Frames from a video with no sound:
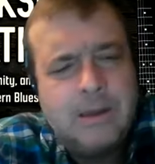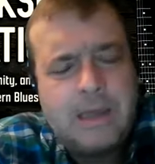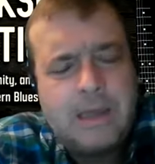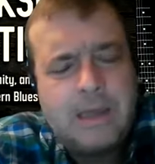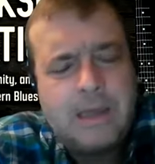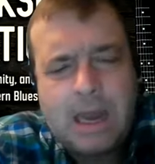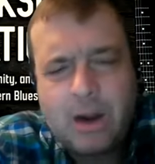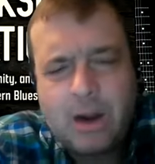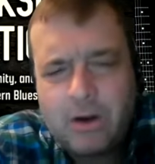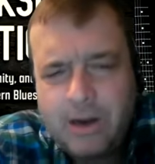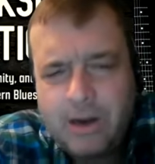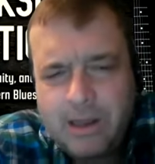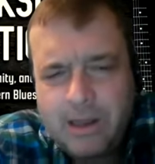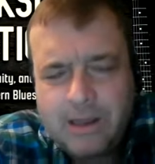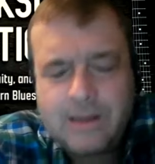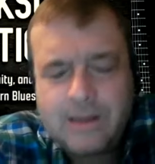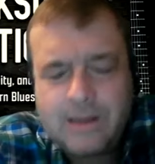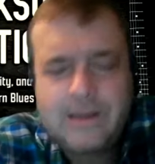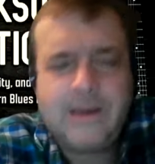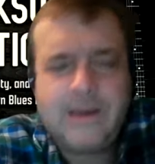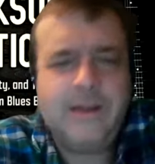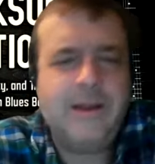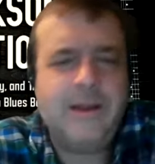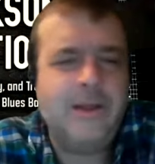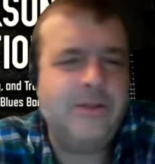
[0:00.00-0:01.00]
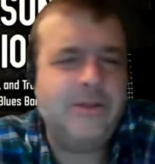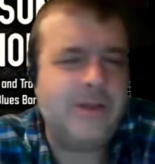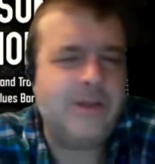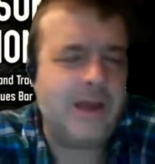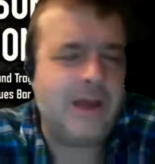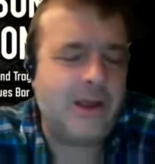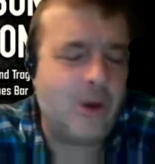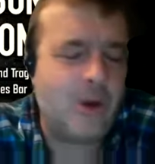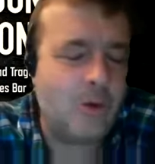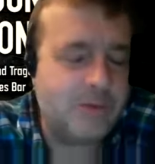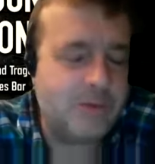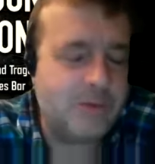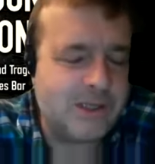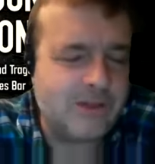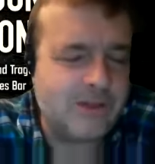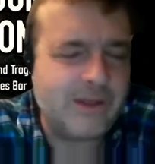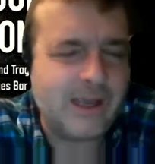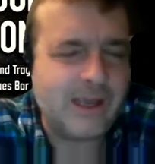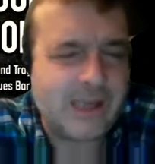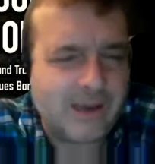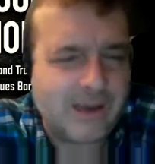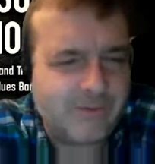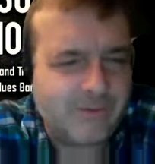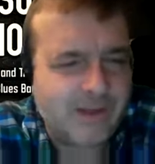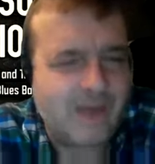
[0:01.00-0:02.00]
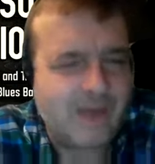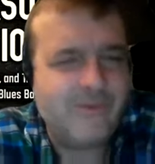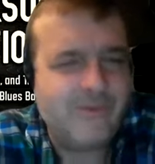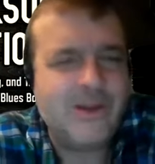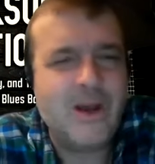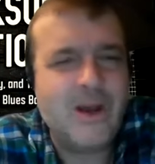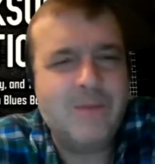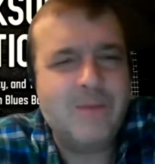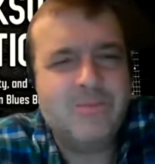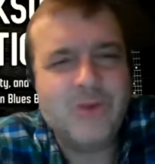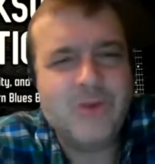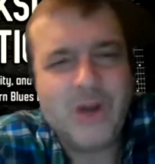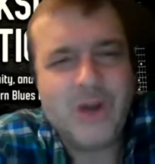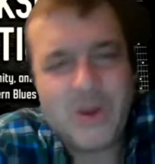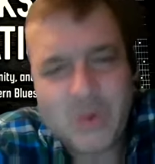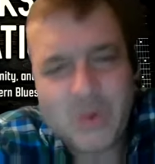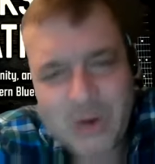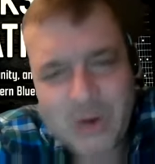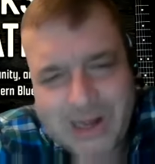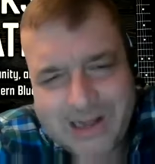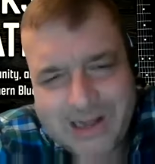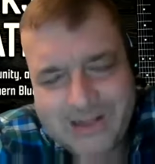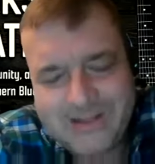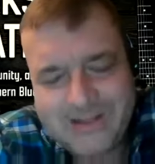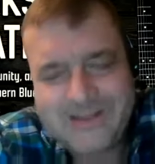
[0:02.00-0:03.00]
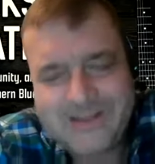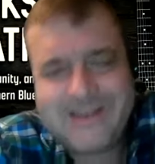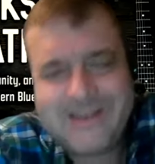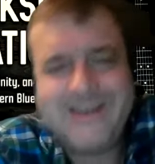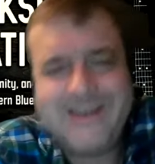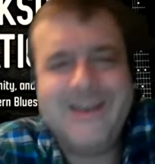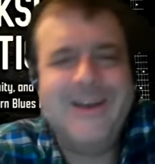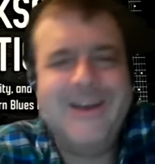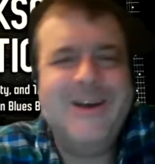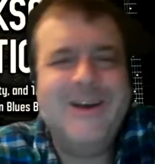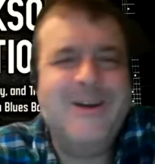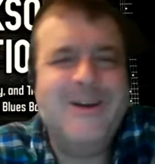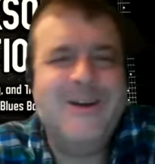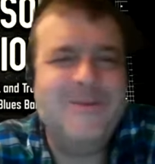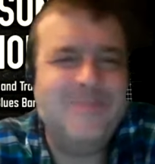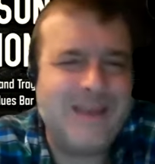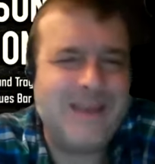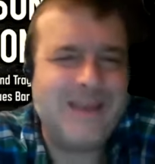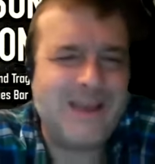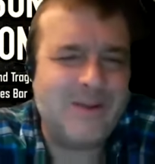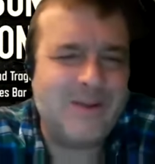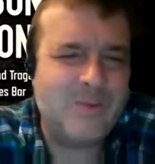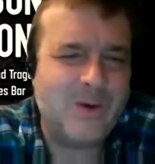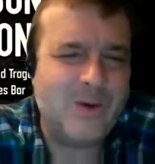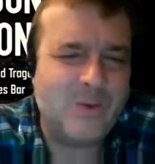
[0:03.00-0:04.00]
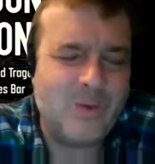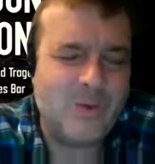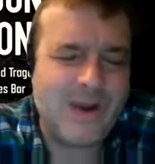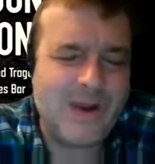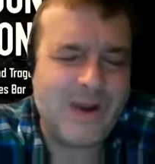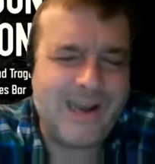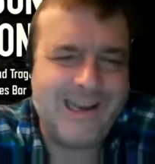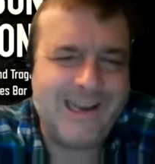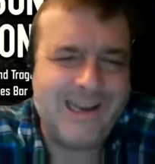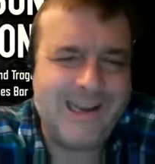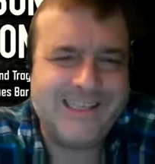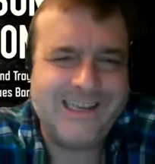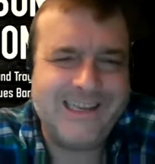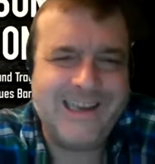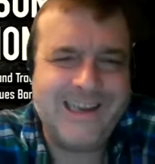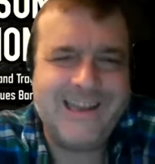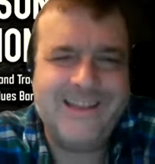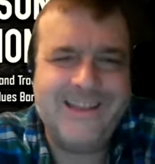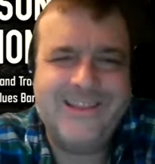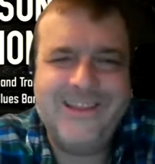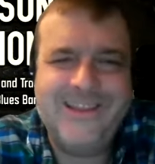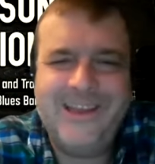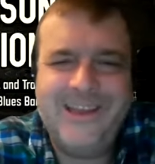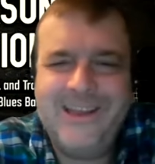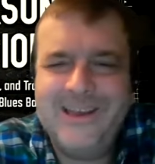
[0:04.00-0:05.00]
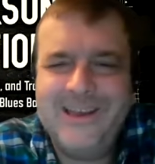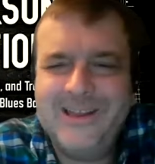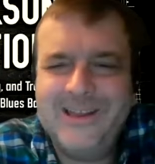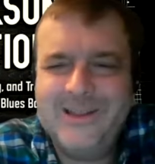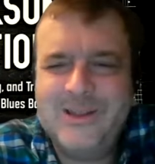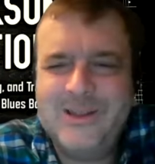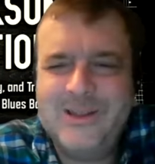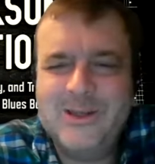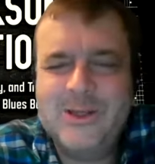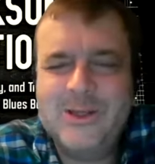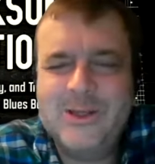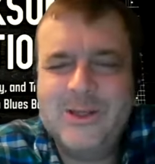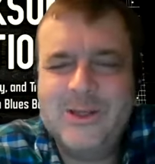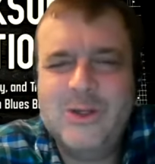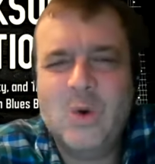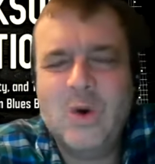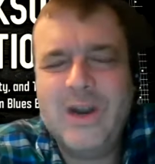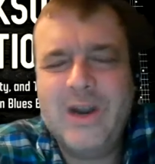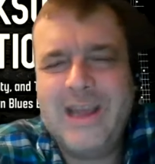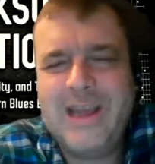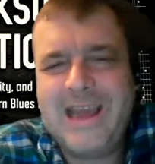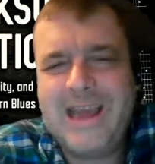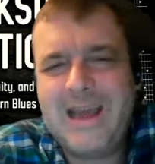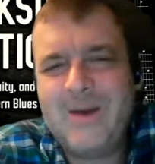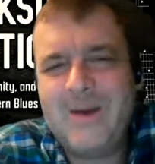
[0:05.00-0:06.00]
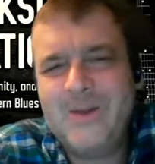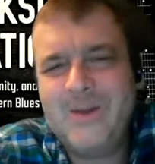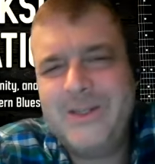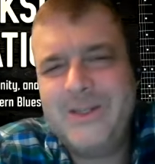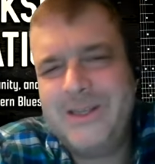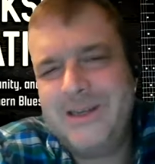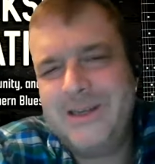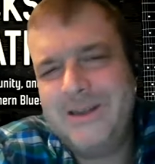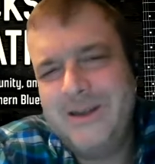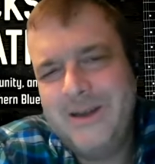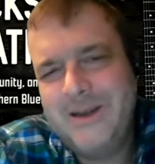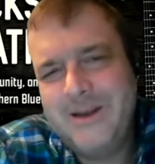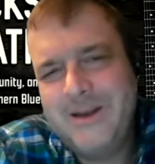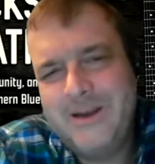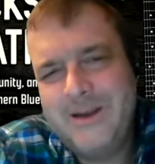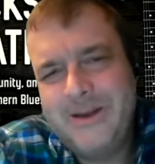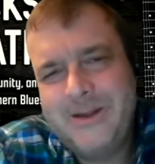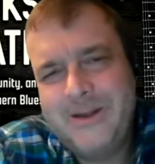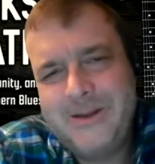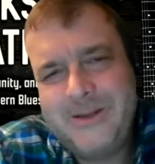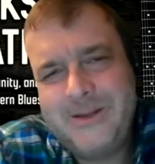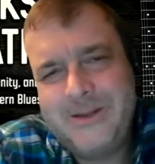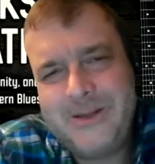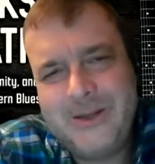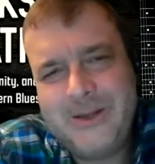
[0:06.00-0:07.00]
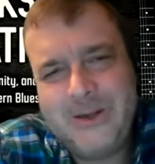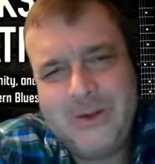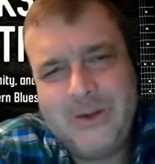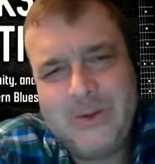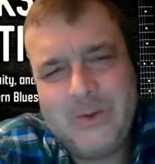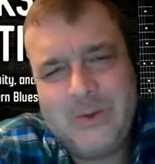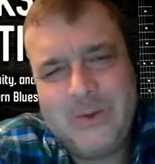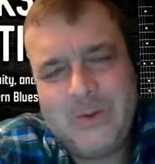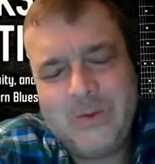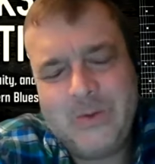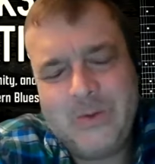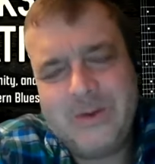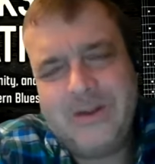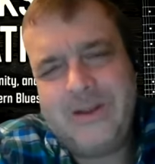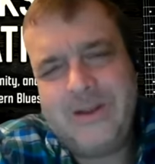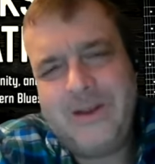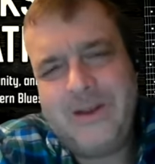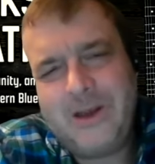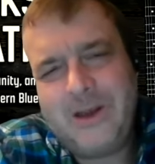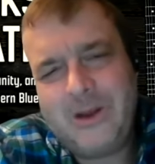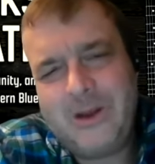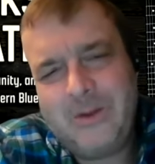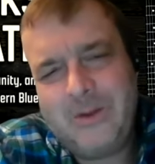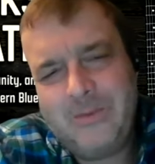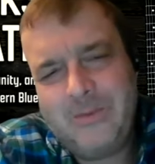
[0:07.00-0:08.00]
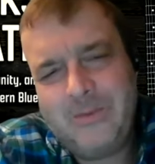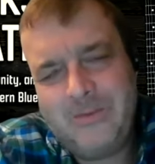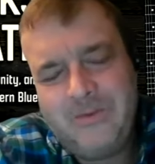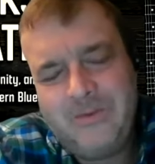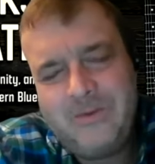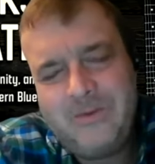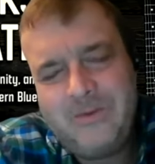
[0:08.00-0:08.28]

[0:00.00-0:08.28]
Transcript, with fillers: area, I, I, I hope to think I've, I've done pretty well. Um, and we're waiting to get the uh, the story out to to you know